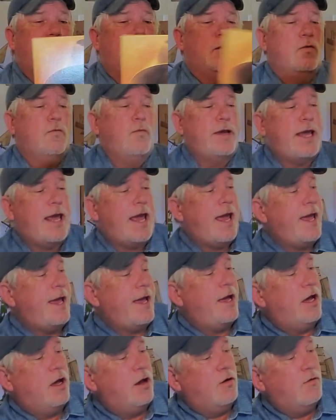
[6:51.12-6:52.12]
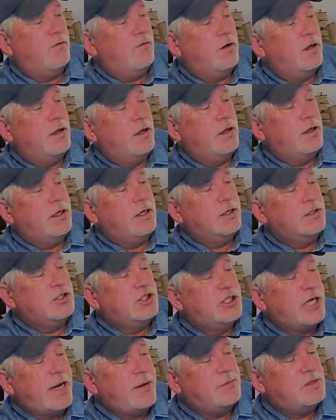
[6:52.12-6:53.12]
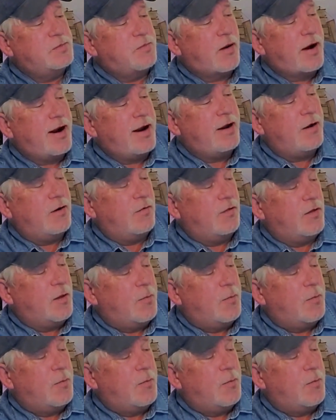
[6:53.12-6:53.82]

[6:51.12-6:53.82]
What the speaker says: We have James Brown, The